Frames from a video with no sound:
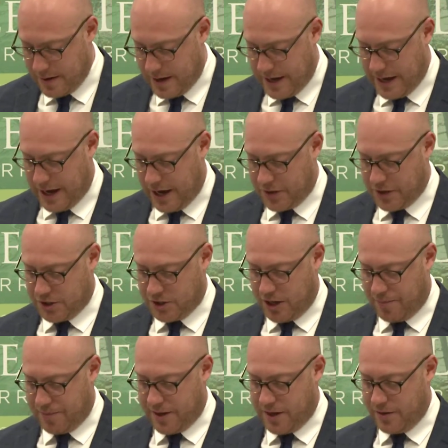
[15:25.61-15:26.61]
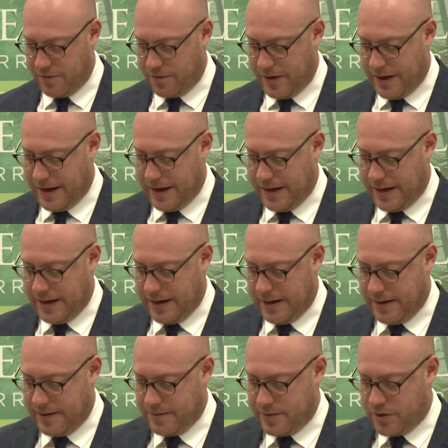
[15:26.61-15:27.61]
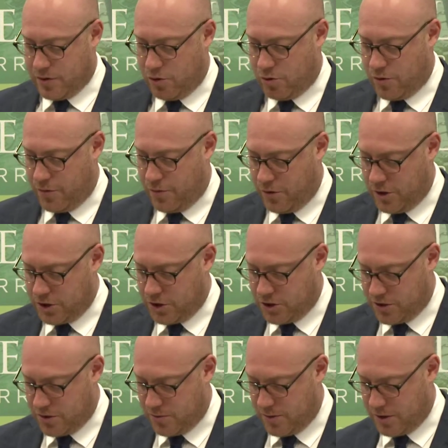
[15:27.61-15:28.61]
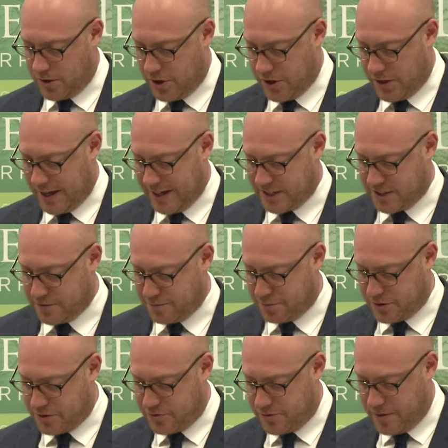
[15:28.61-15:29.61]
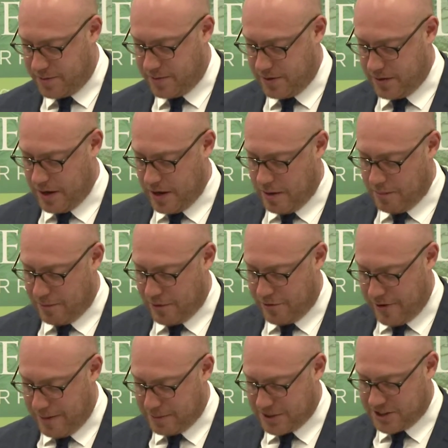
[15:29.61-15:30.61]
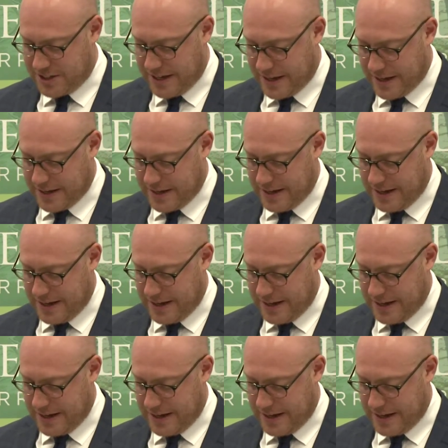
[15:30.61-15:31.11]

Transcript: On the topic, the court refers to the well-known case of Podrebasek,